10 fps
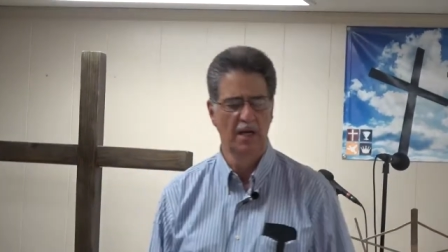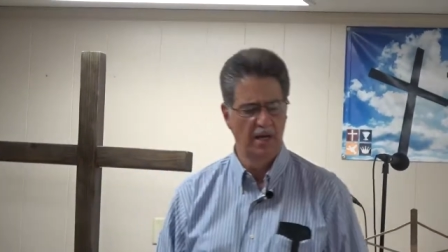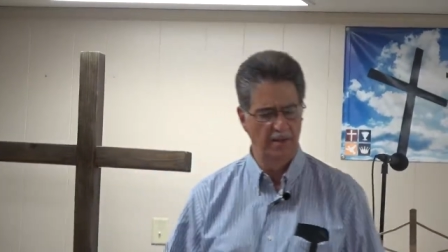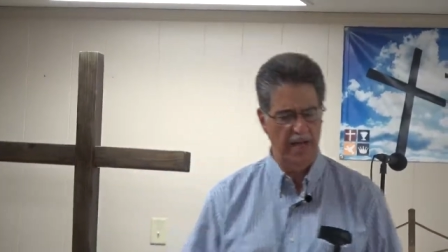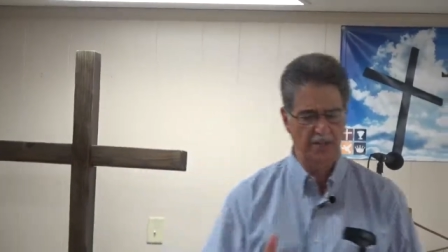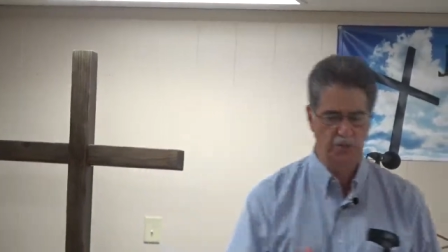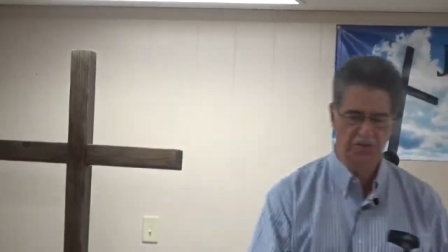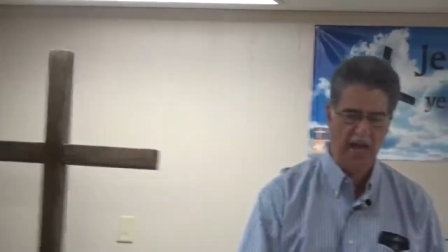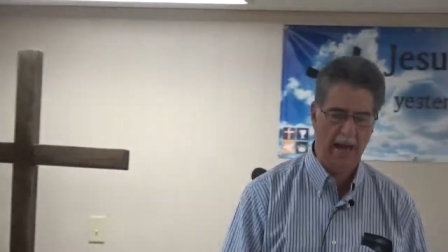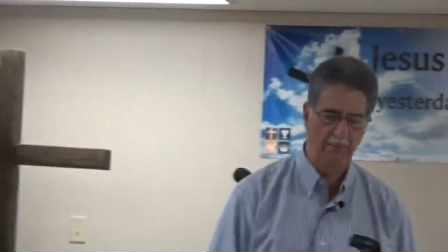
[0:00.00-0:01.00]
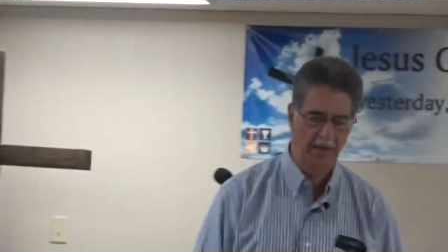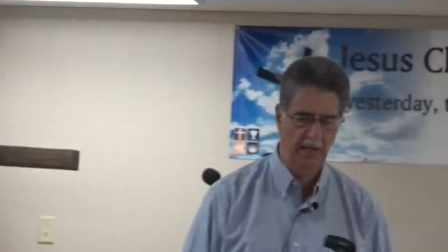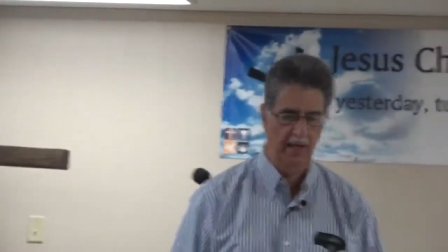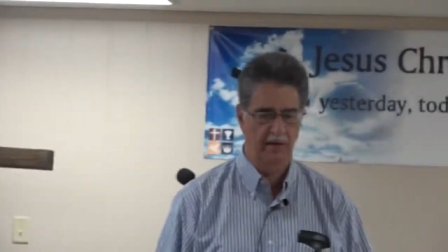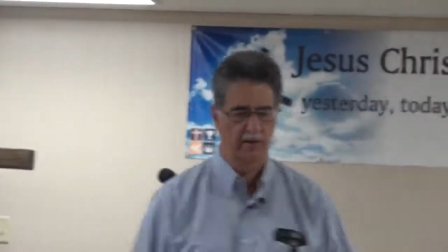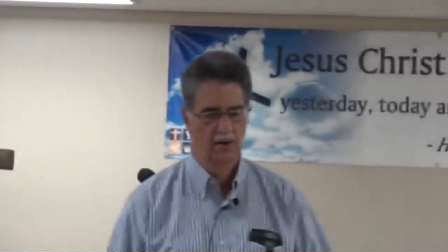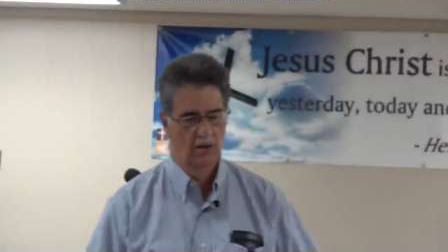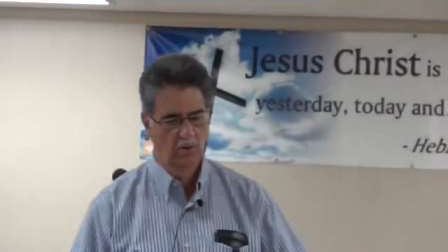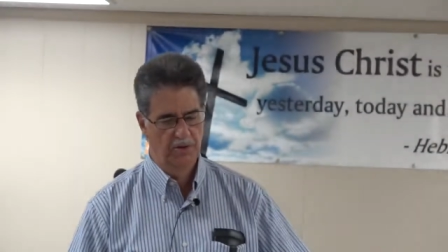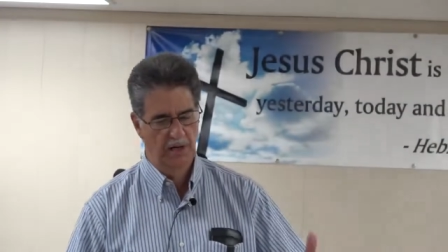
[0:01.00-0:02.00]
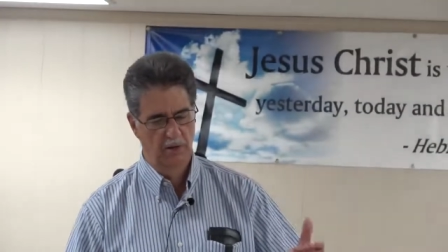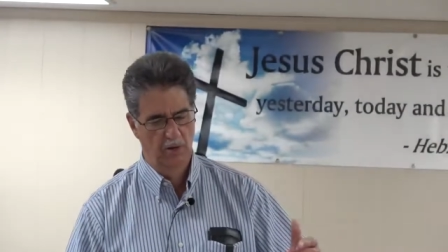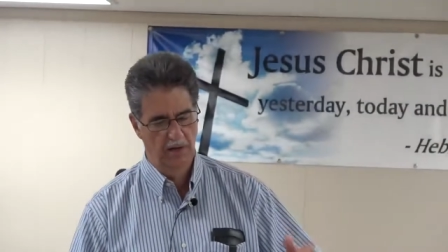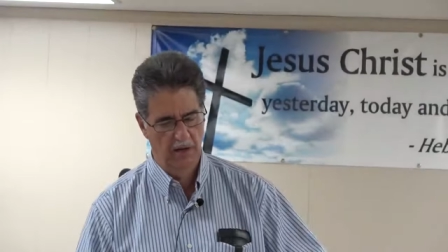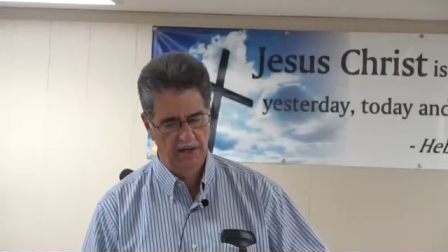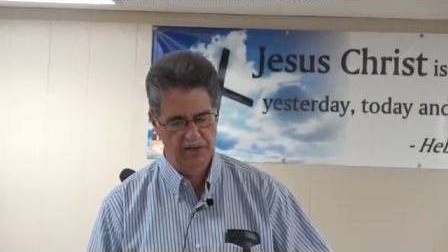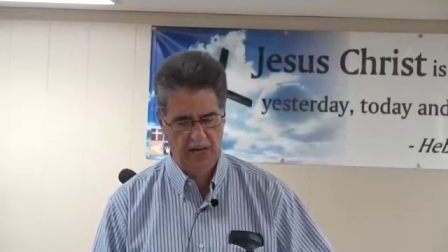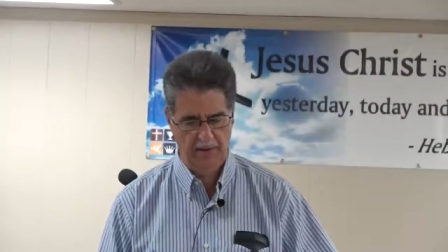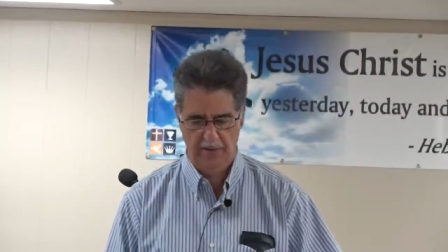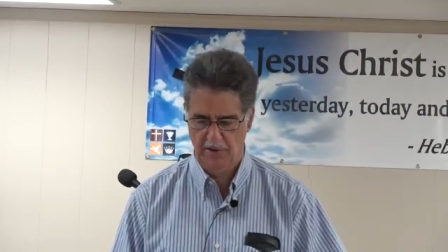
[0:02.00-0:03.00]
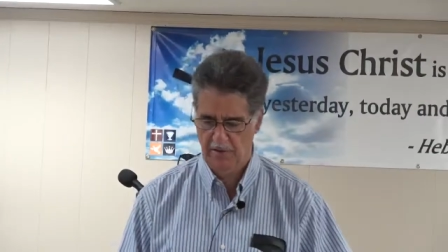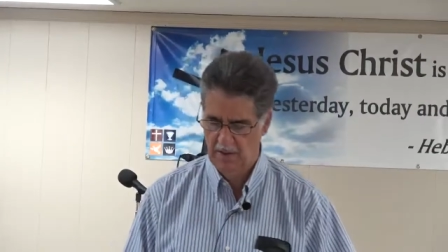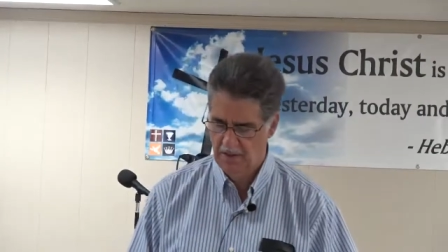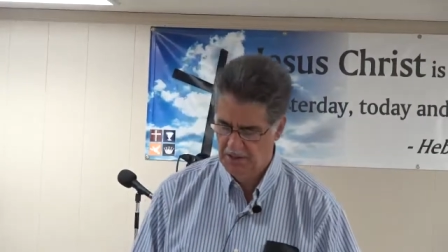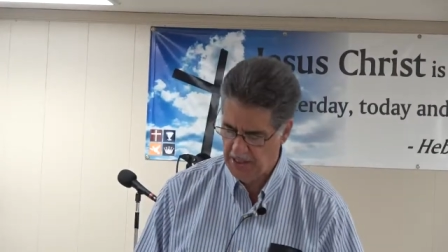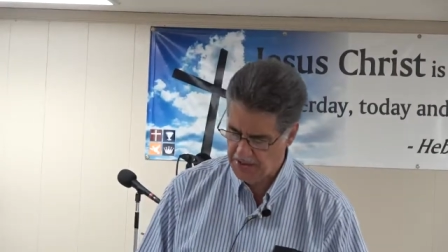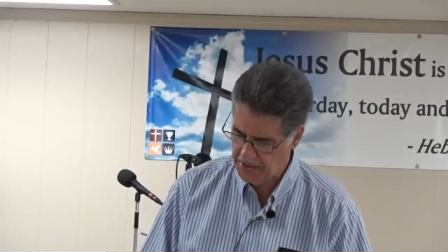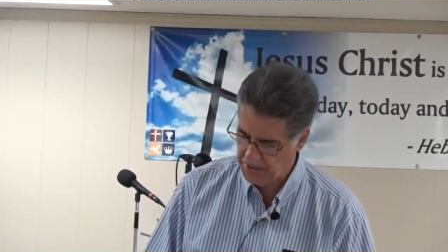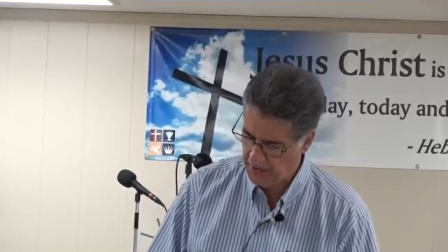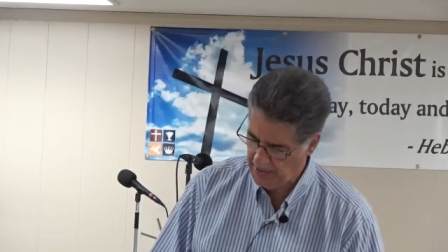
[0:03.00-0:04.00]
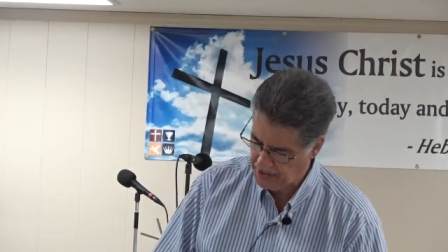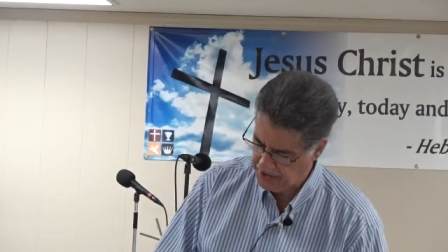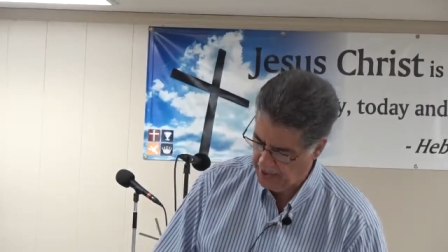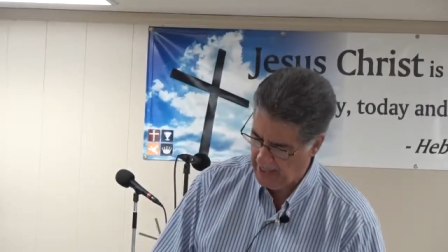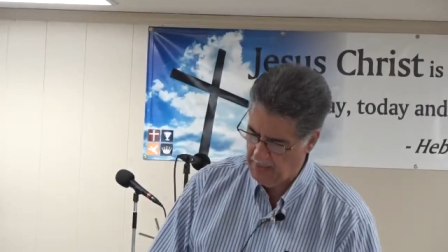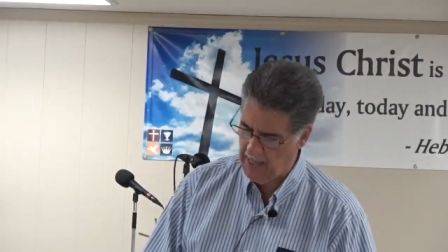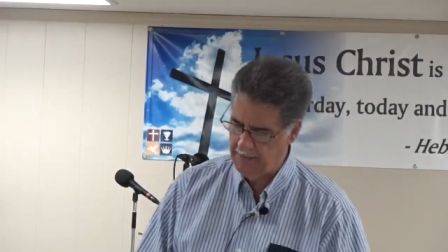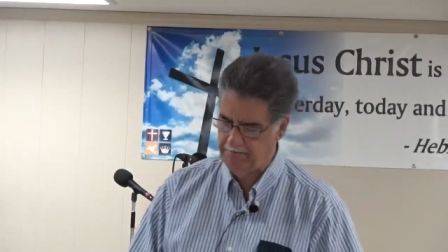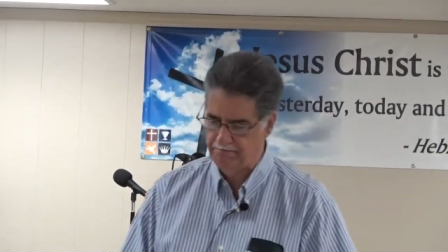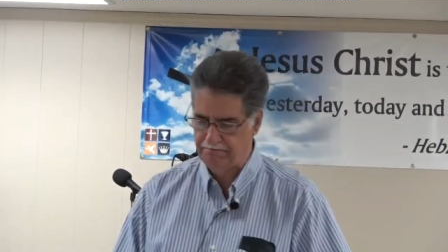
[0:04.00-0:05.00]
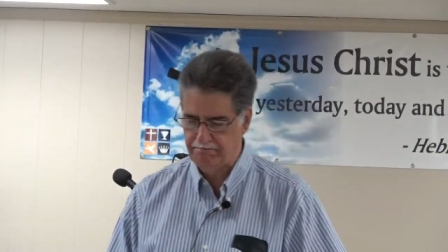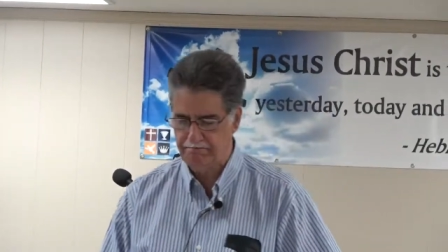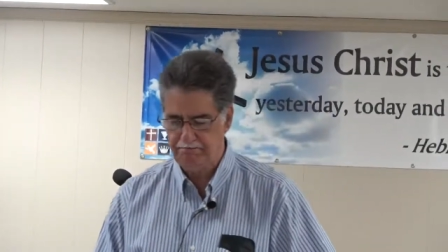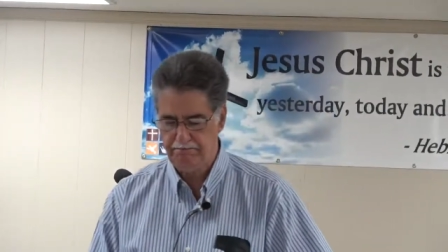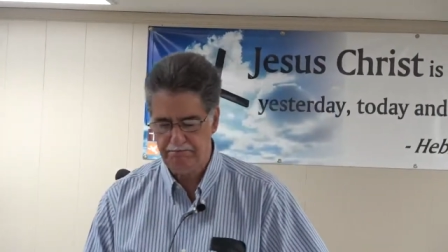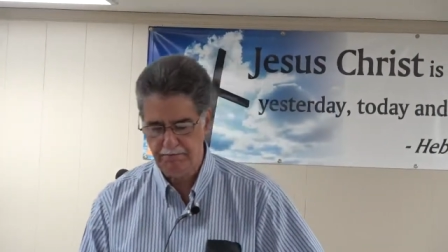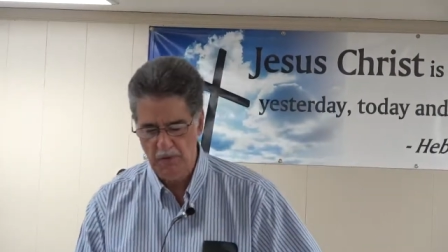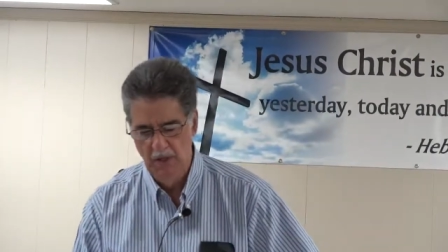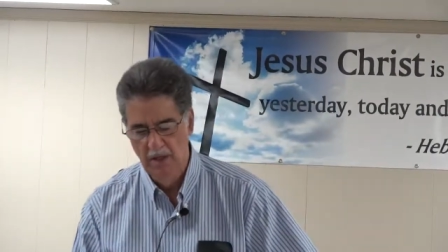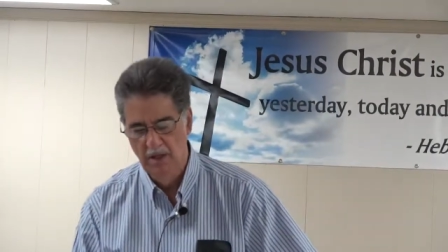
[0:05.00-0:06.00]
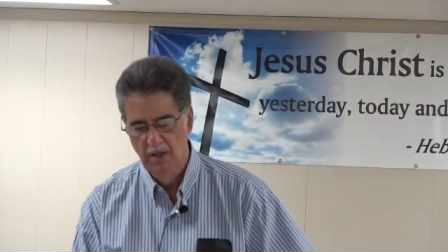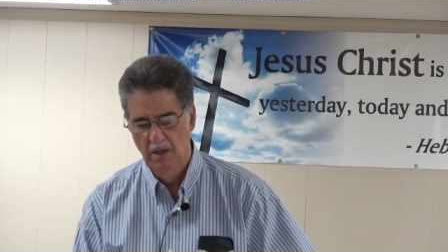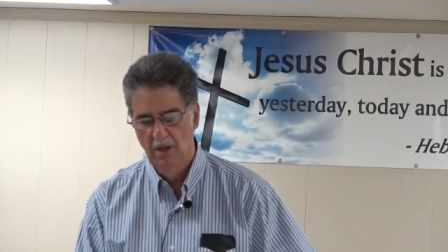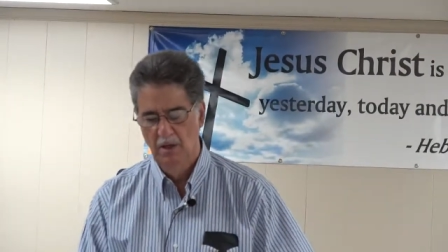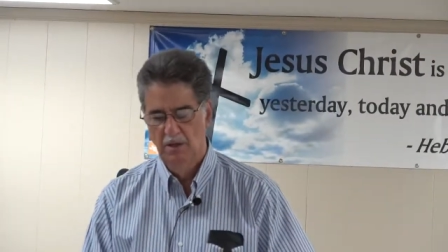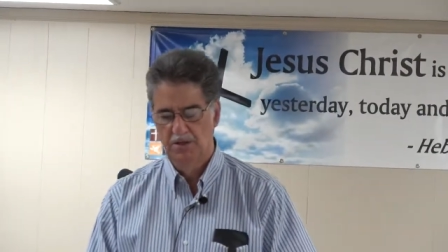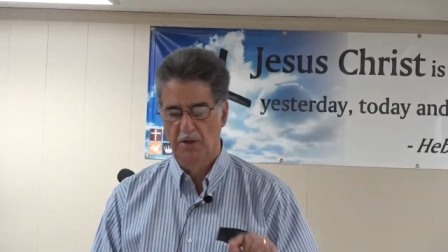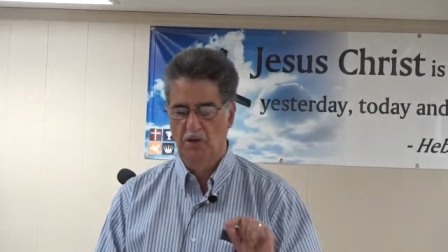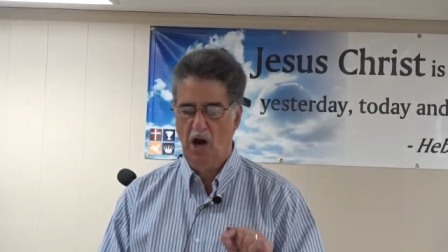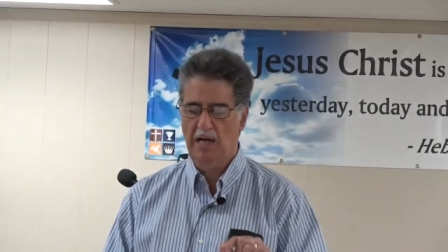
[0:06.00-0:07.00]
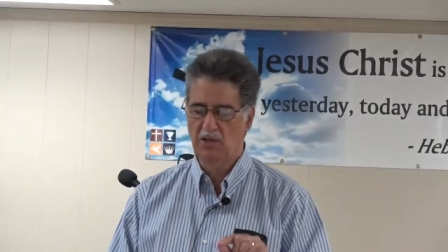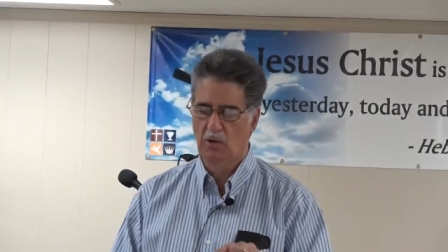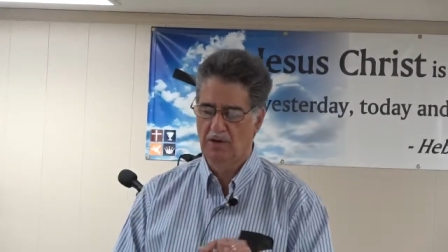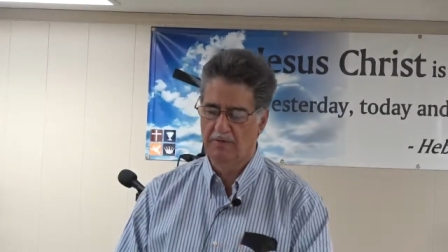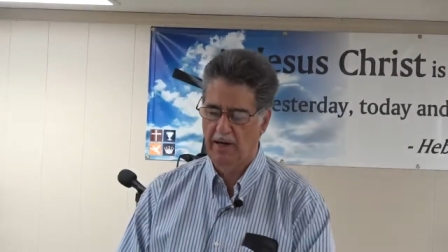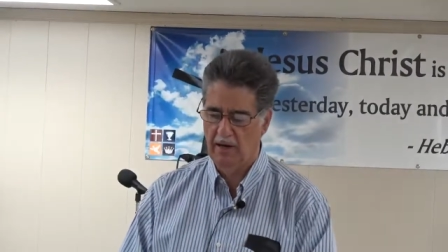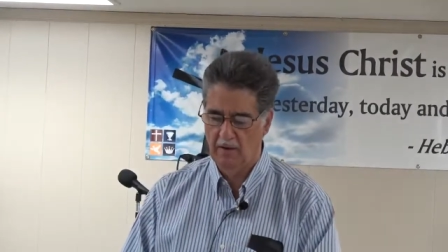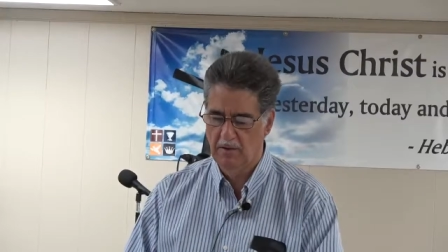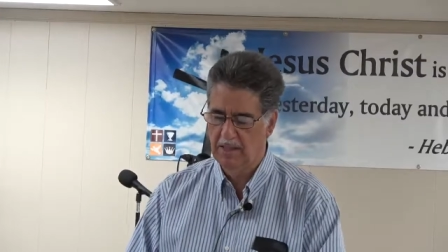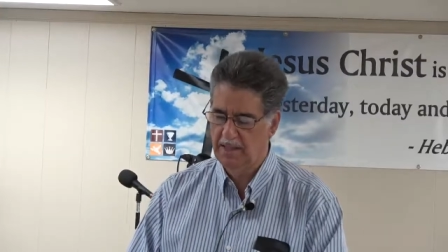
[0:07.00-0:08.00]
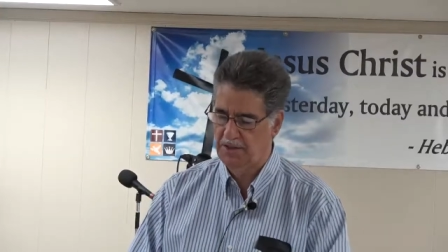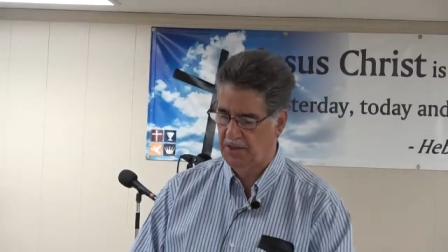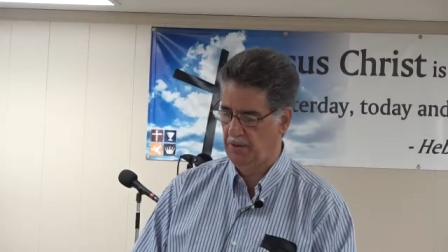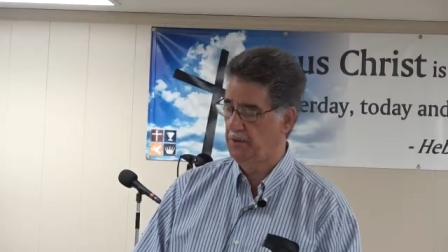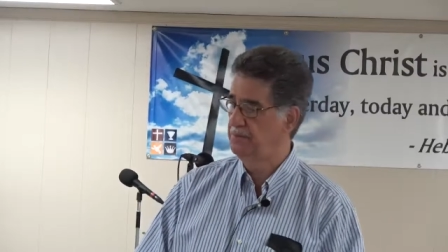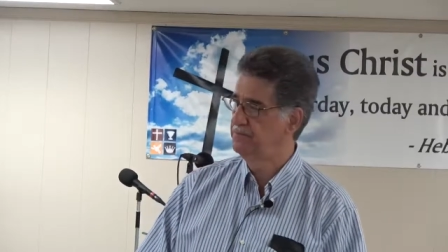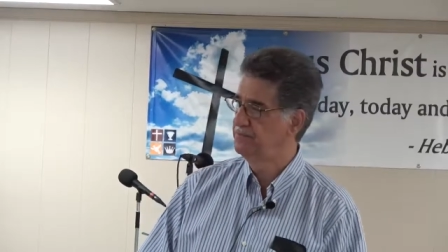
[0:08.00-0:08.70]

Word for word: And that's what's happening here with our Lord and our Savior, Jesus Christ. Amen? Amen. So God tore the veil in two.